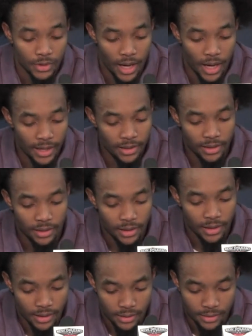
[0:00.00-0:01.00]
He looked
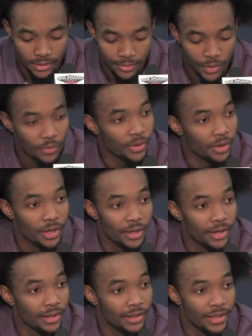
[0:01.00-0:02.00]
good, moving
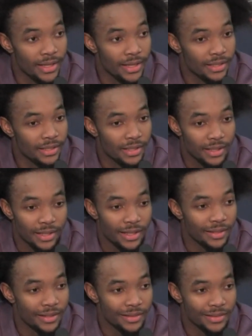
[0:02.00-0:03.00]
good, knees look
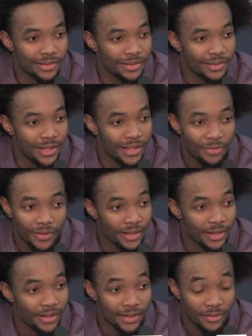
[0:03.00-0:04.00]
good, defending.